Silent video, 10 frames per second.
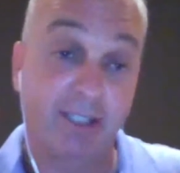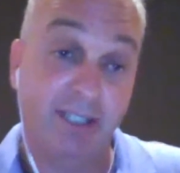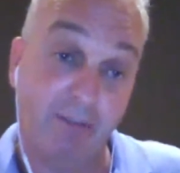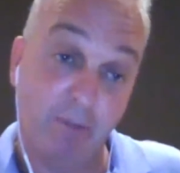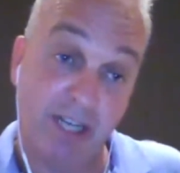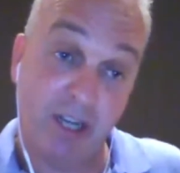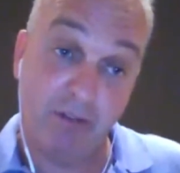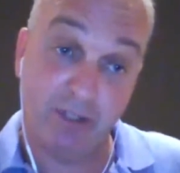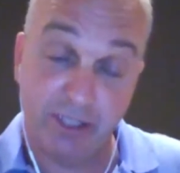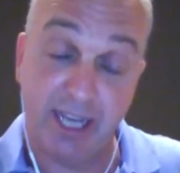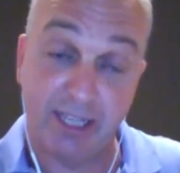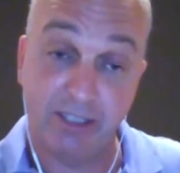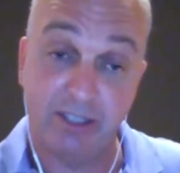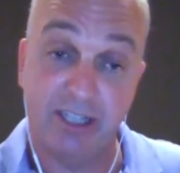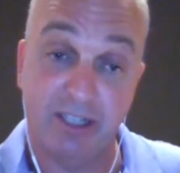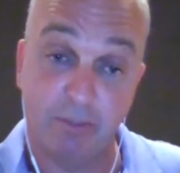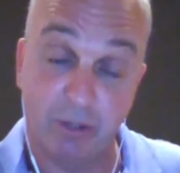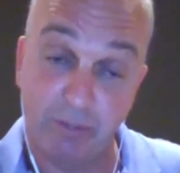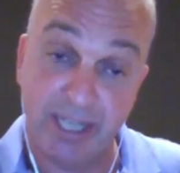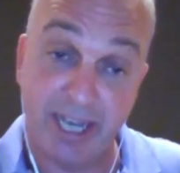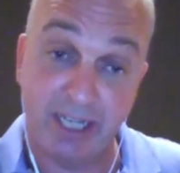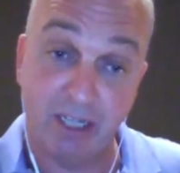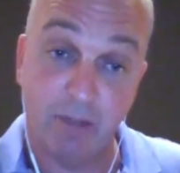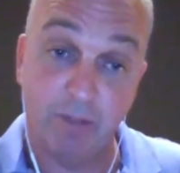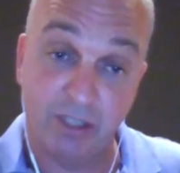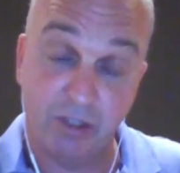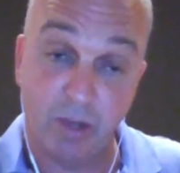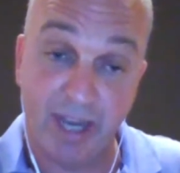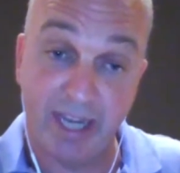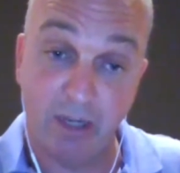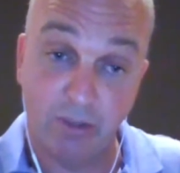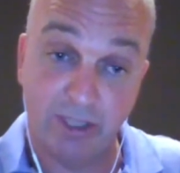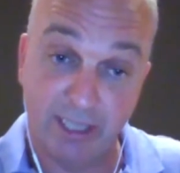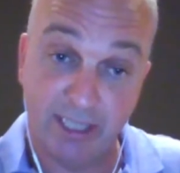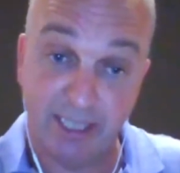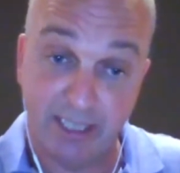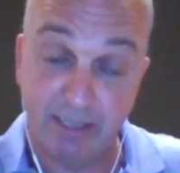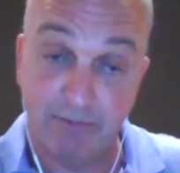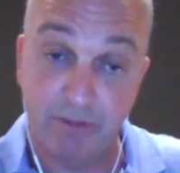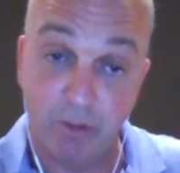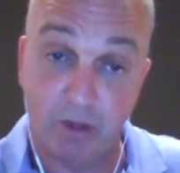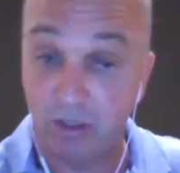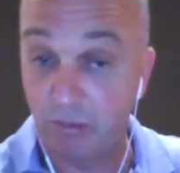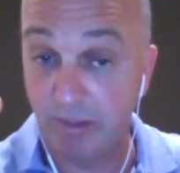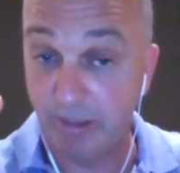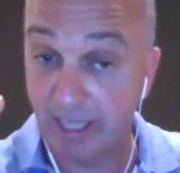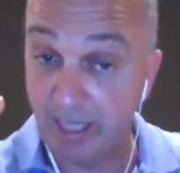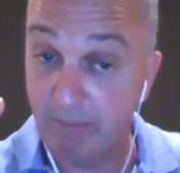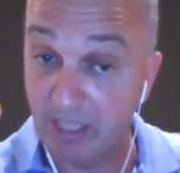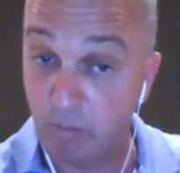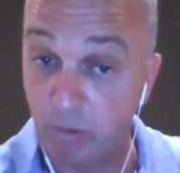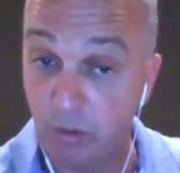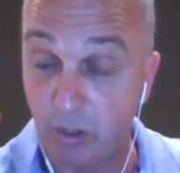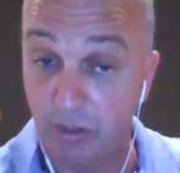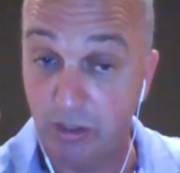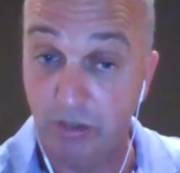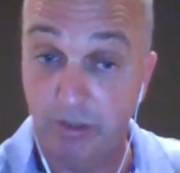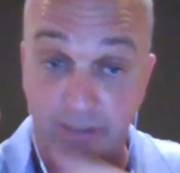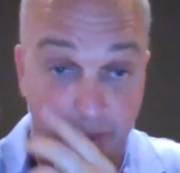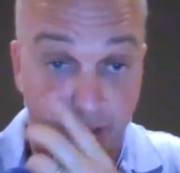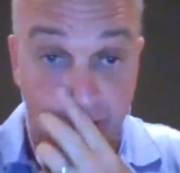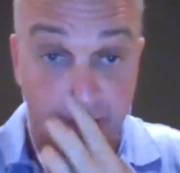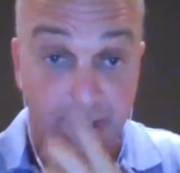and then went over to the other side of the property 8 kilometres away and looked in these different rocks where we're getting much more continuity of gold.